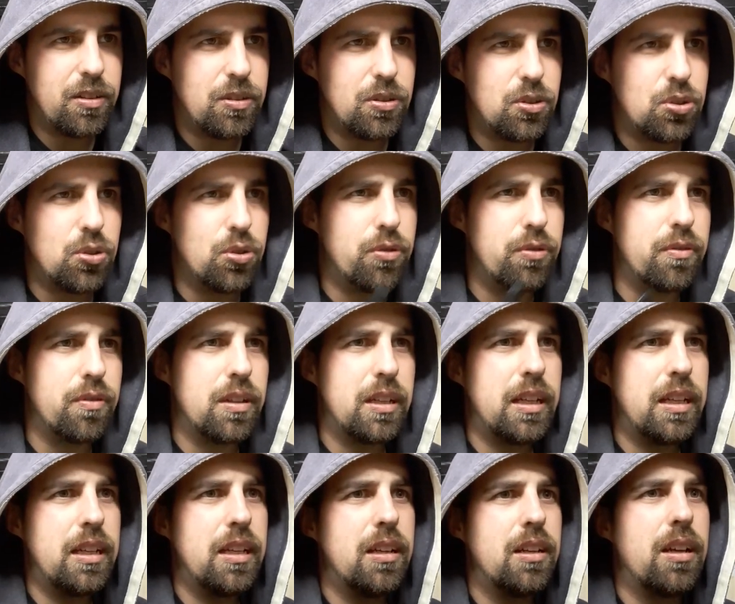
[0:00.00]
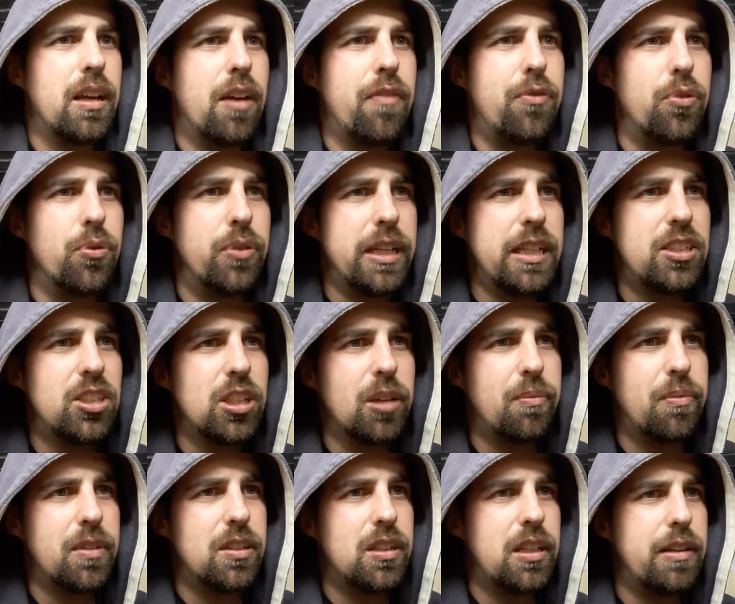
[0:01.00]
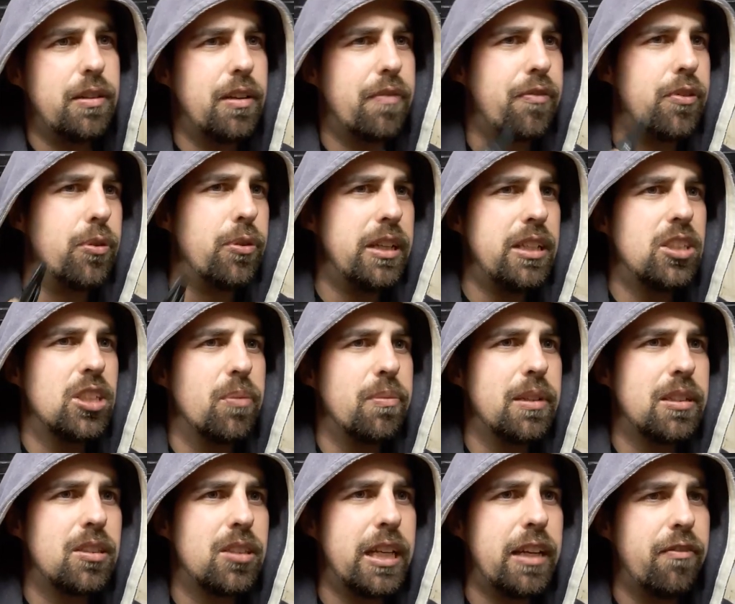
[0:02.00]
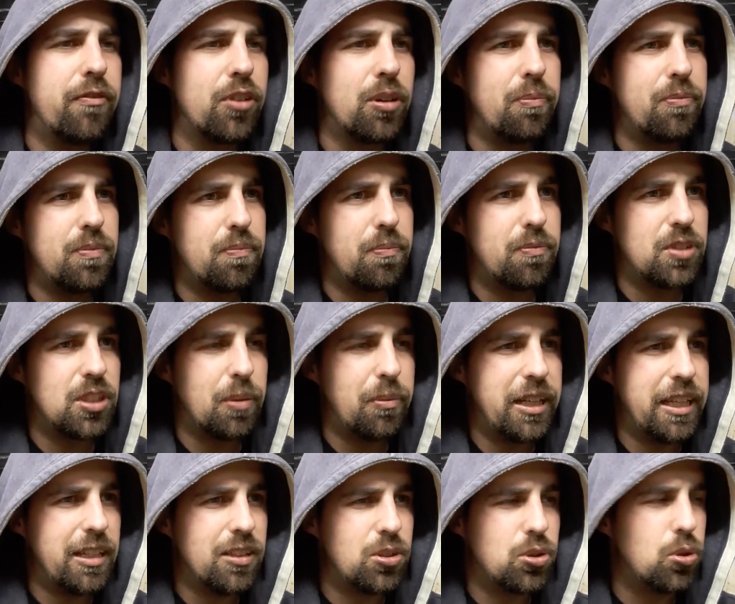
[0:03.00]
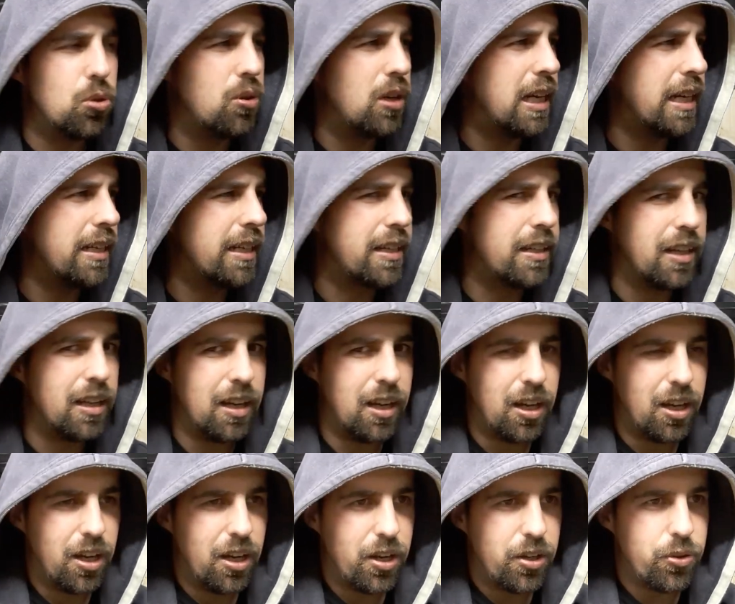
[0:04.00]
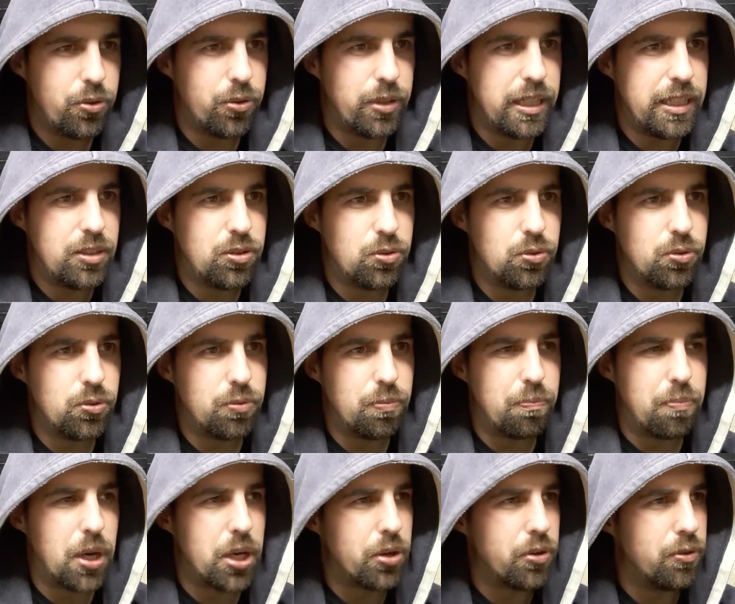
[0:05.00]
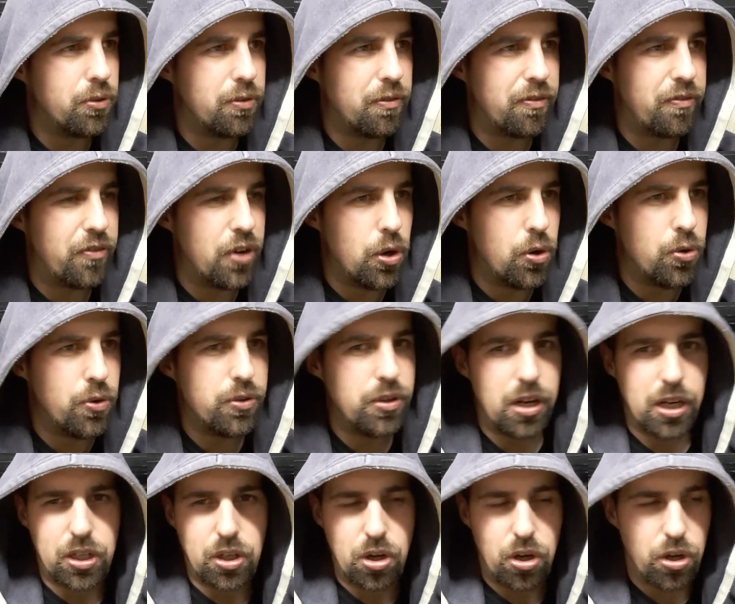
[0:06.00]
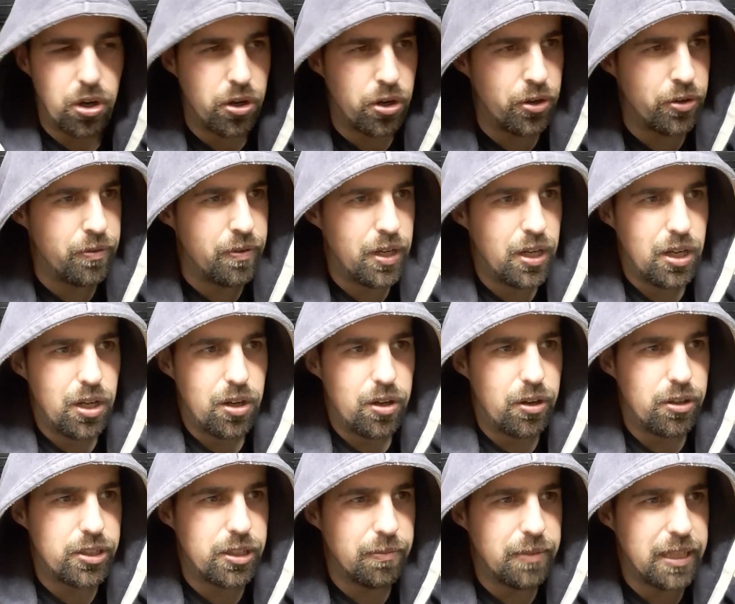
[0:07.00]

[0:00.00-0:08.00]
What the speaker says: So if you need something from somebody else, so like you need to borrow a phone, a car, or